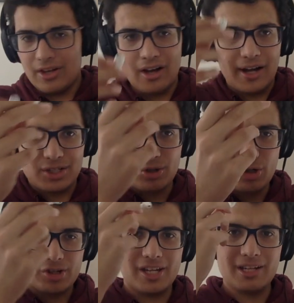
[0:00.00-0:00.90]
I told
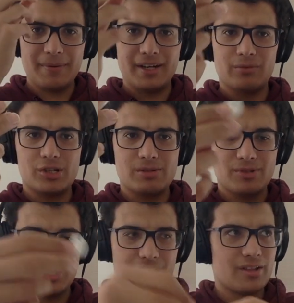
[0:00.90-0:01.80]
Josh these have been in the washing
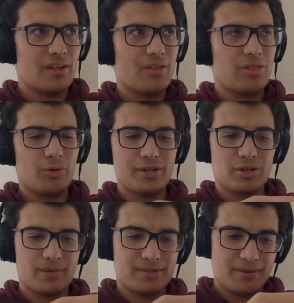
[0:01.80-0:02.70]
machine three
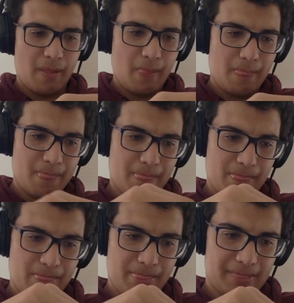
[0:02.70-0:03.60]
times.
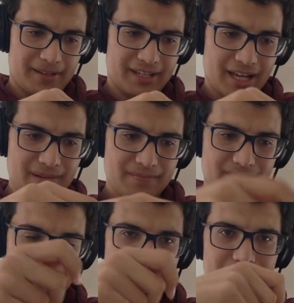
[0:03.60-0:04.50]
Okay. And
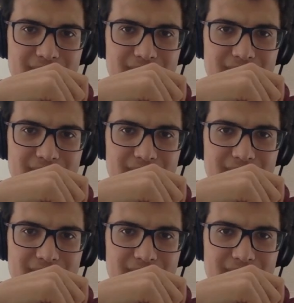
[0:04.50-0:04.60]
that's why